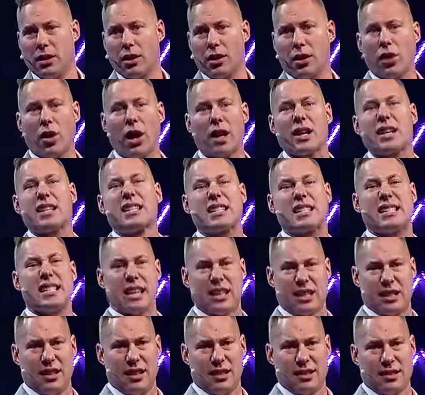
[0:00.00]
chronic
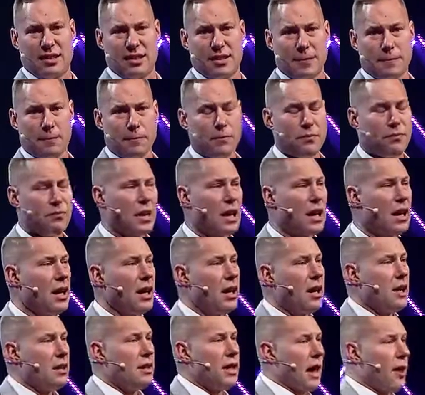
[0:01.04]
sickness.
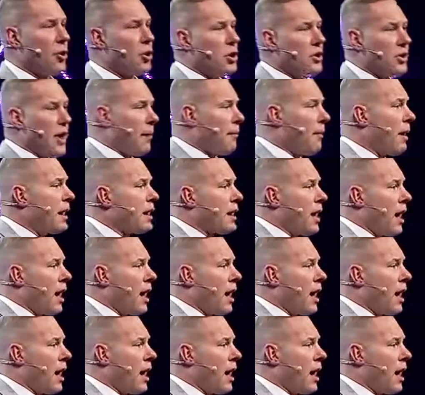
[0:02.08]
Now, that might